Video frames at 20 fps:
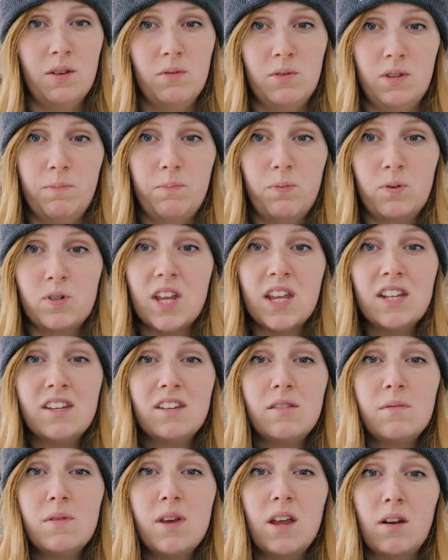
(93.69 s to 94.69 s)
It was
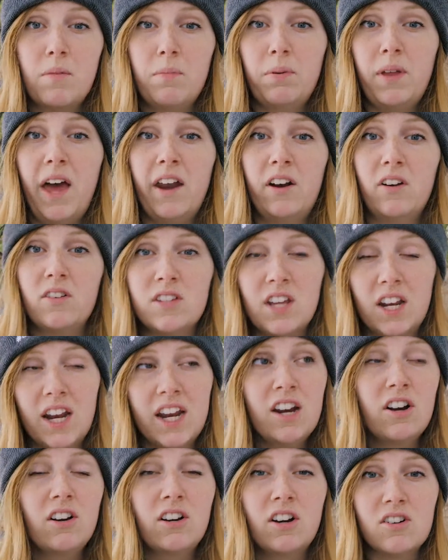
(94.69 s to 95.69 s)
presented to me on a platter and said, here,